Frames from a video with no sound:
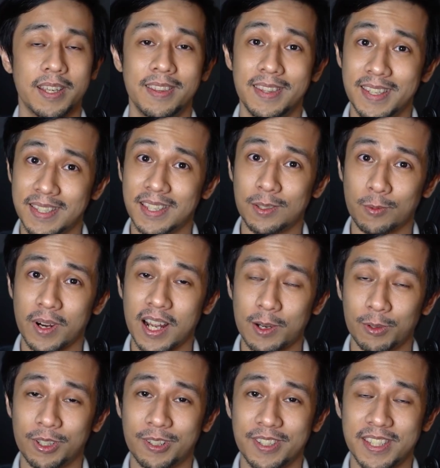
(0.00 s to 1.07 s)
And this is what I
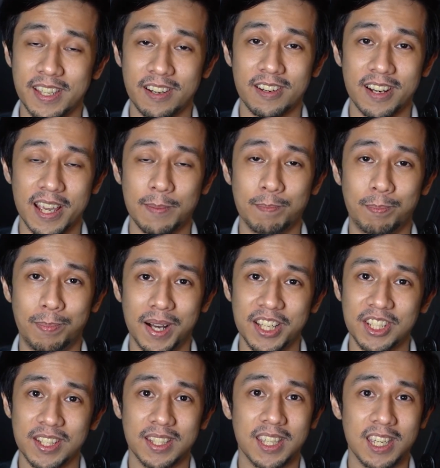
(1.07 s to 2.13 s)
would consider a
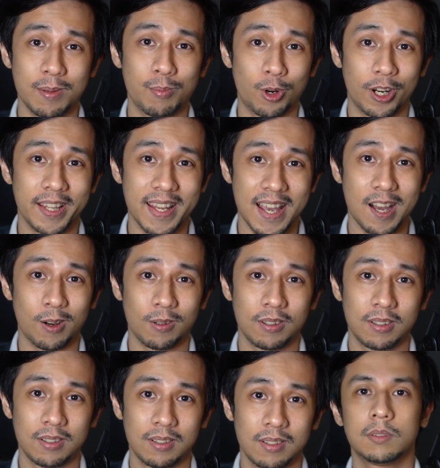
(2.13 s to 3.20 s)
budget keyboard now.
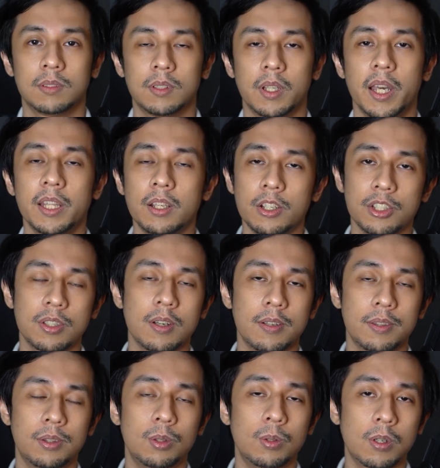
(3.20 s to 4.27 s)
I touched
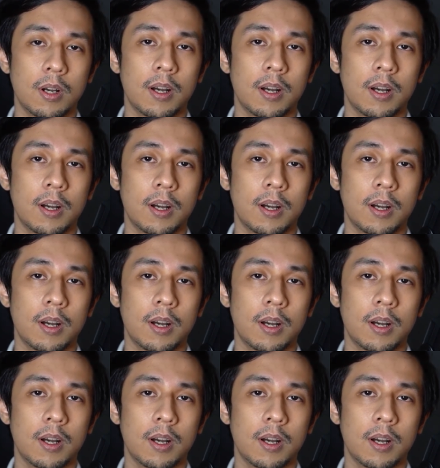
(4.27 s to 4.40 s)
on two